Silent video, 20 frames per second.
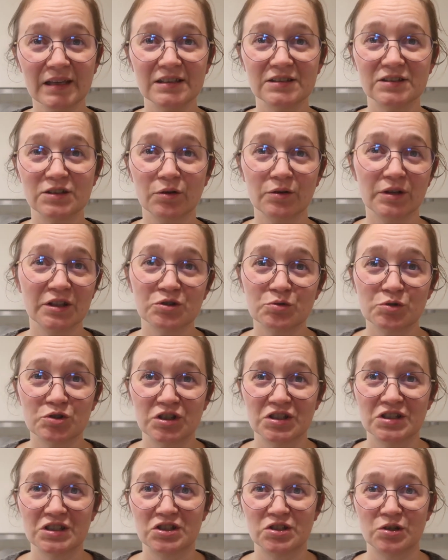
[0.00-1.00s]
So this was
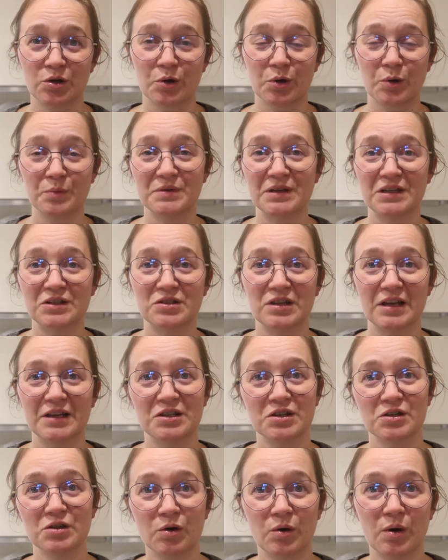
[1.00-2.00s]
just a short update to
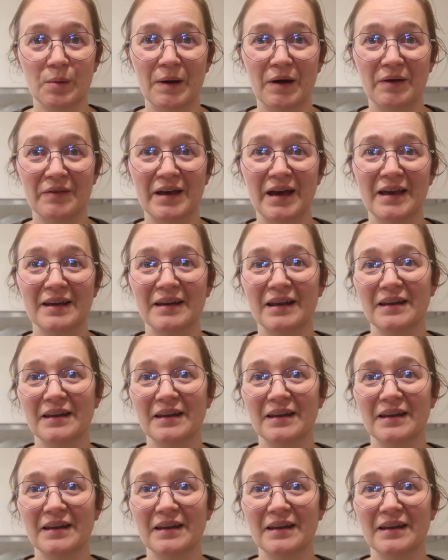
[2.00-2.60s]
let you know about that,